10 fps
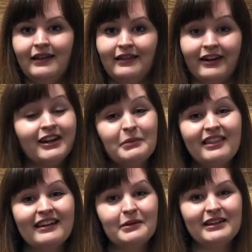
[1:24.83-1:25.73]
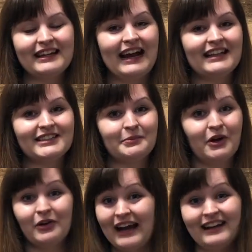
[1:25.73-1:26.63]
they're going to be thinking about the gossip
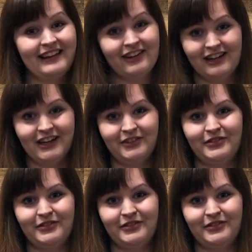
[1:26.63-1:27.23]
going on in their life.